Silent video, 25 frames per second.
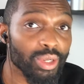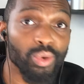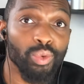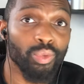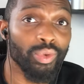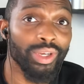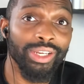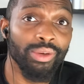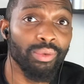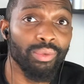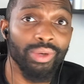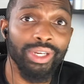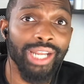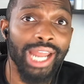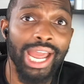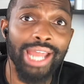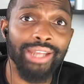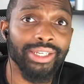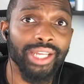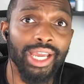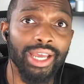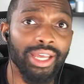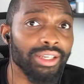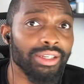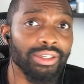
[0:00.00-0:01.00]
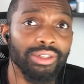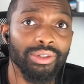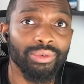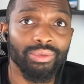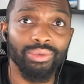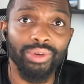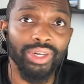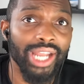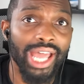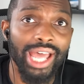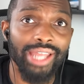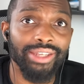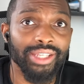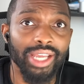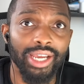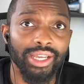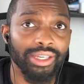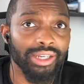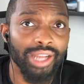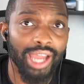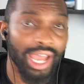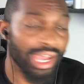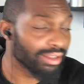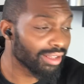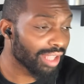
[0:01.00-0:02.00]
We're not done. We're not
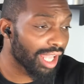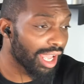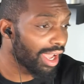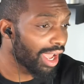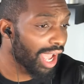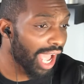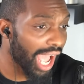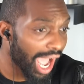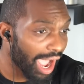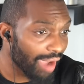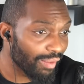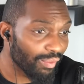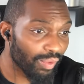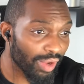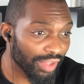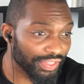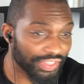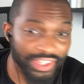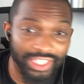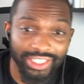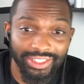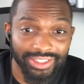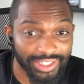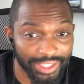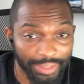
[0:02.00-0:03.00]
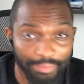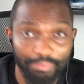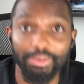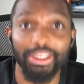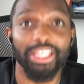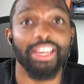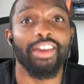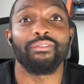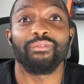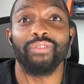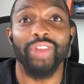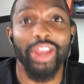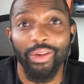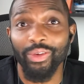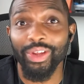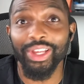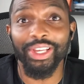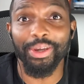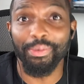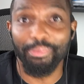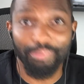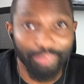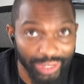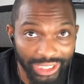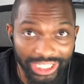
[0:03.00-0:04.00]
done. I want this to be a very
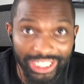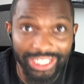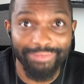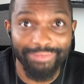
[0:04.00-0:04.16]
complete